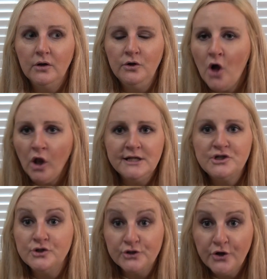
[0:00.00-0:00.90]

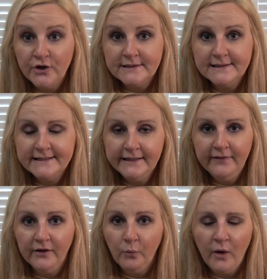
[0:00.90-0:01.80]
knowledge and certainty
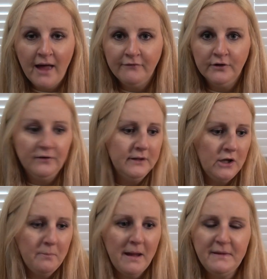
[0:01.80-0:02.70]
that whatever,
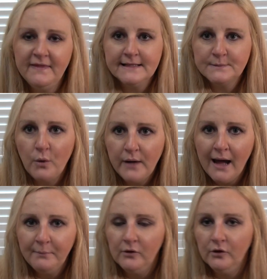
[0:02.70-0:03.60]
maybe this won't
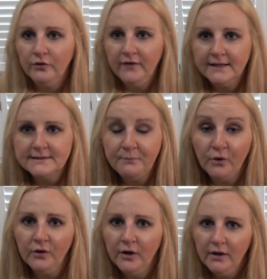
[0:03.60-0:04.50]
happen or this,
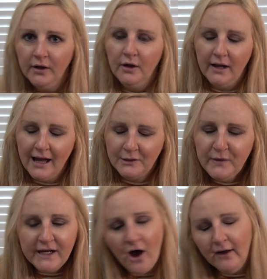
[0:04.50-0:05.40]
and
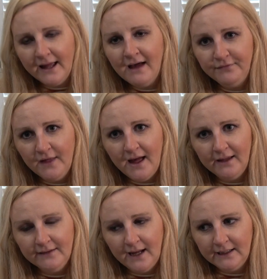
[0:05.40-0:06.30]
we can't have that.
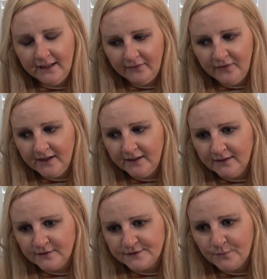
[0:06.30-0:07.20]
And I think
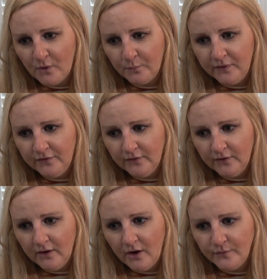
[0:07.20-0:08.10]
as someone with
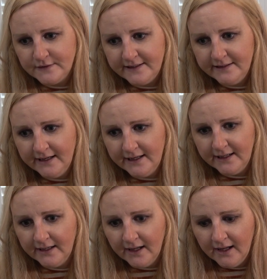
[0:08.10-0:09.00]

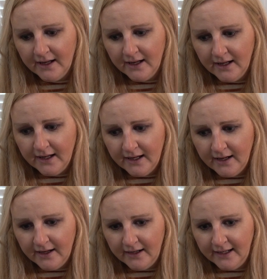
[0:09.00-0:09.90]
OCD,
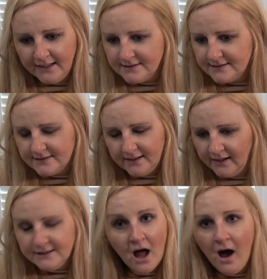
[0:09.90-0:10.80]

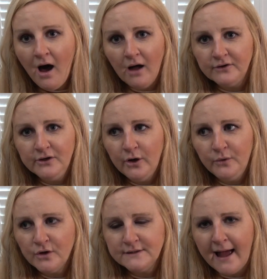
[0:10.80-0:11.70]
it's hard,
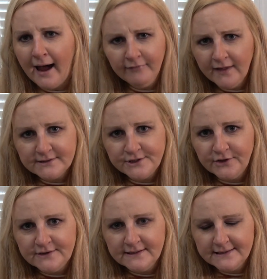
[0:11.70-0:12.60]
not to have that
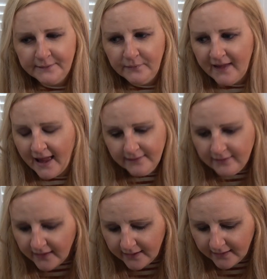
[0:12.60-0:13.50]
certainty with
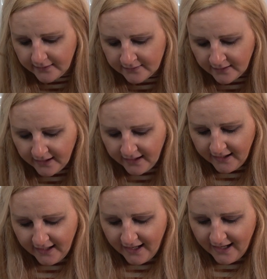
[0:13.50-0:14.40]
anything. And,
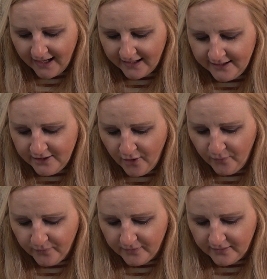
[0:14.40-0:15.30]

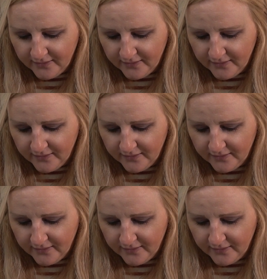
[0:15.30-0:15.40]
and